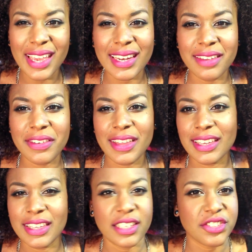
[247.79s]
and even
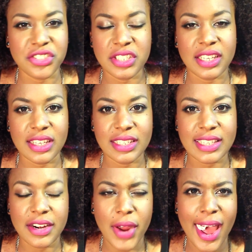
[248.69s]
like the interesting things
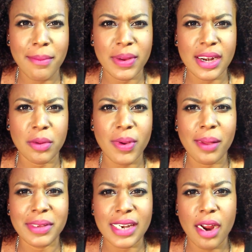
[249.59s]
that'll happen I'll
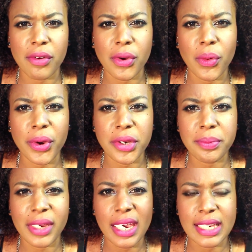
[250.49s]
probably not
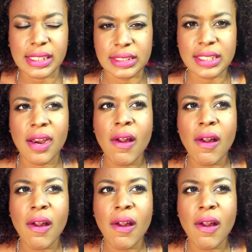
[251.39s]
record because